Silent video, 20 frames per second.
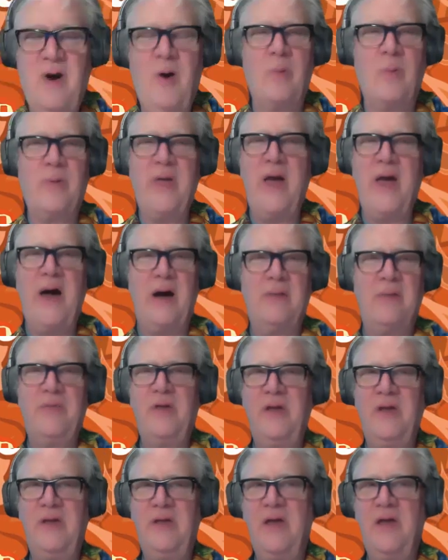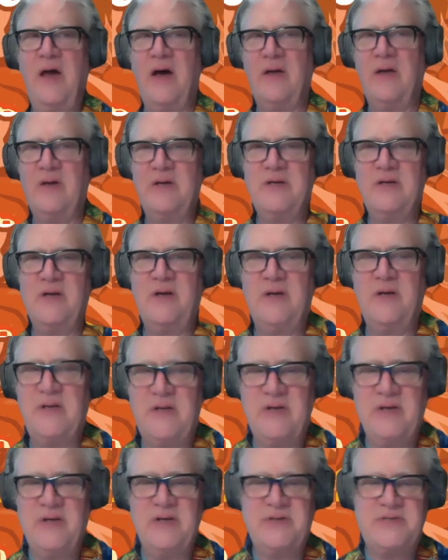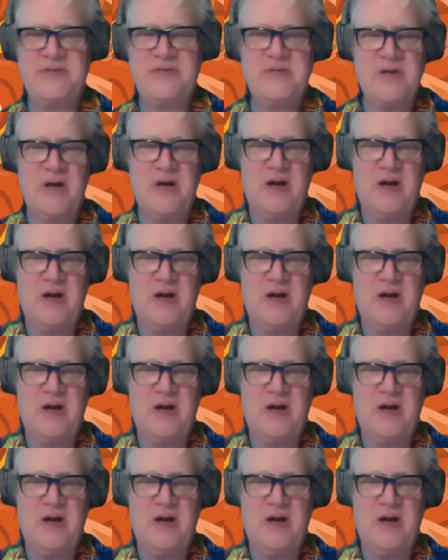yeah, yeah. It's